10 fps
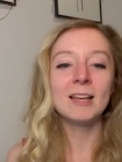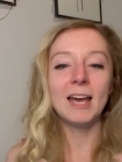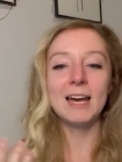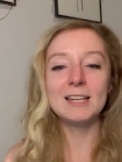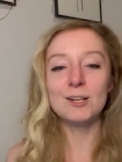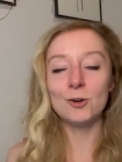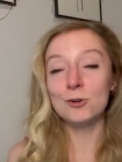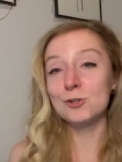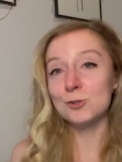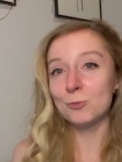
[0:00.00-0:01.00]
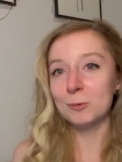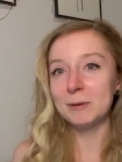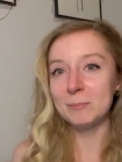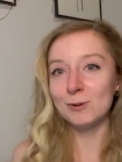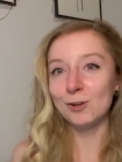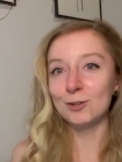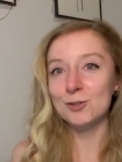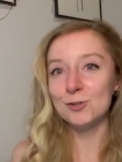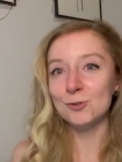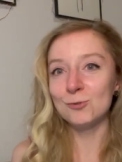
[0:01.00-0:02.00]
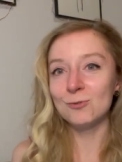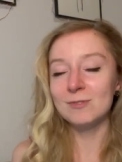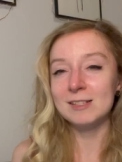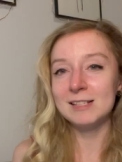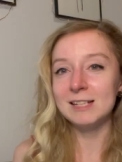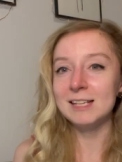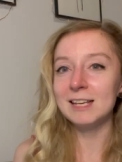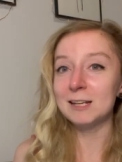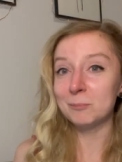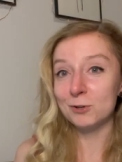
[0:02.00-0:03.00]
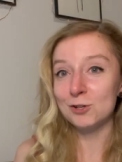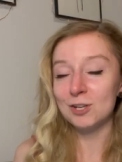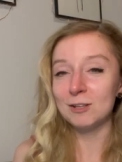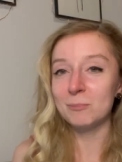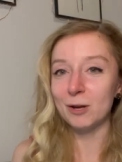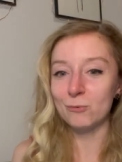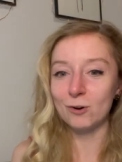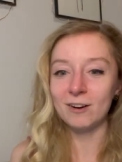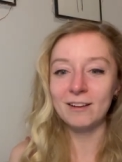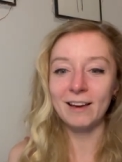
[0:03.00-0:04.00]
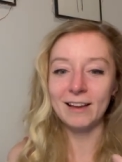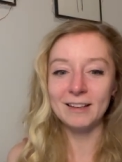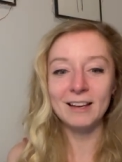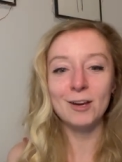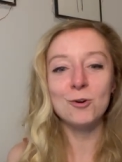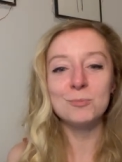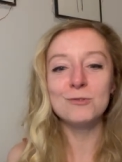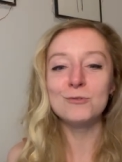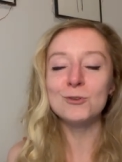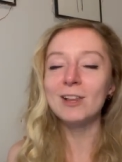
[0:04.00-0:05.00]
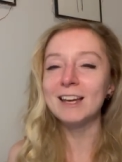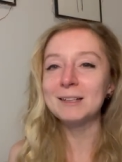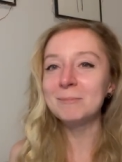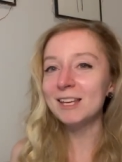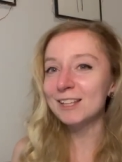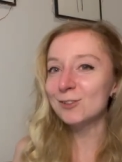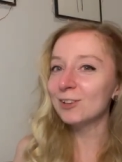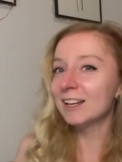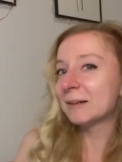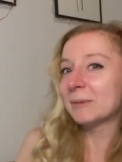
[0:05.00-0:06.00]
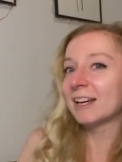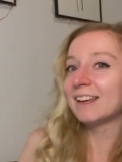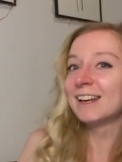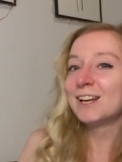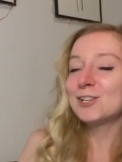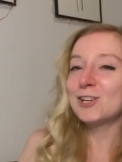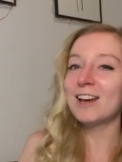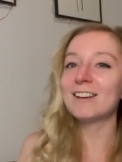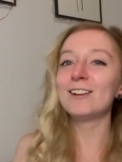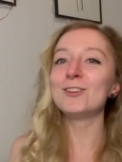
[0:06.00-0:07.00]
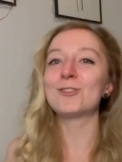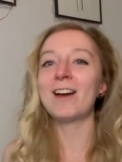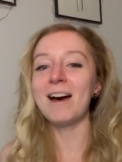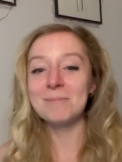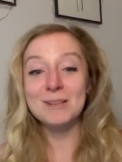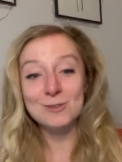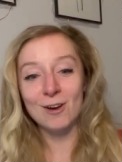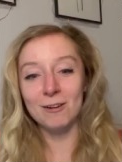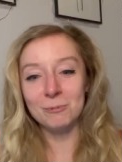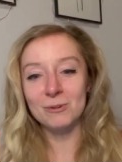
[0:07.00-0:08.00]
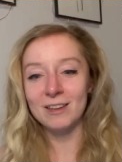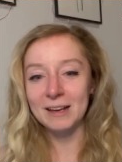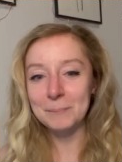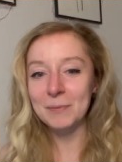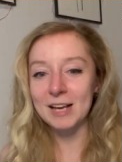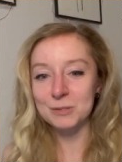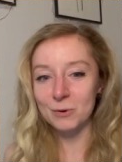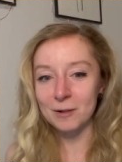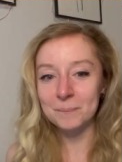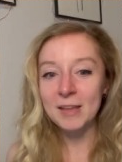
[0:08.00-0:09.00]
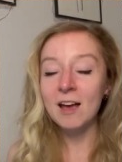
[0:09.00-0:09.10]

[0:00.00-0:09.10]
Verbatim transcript: and encourages more people to see and appreciate my work. And I hope if you like me and you like my channel, you're happy to help with that as well.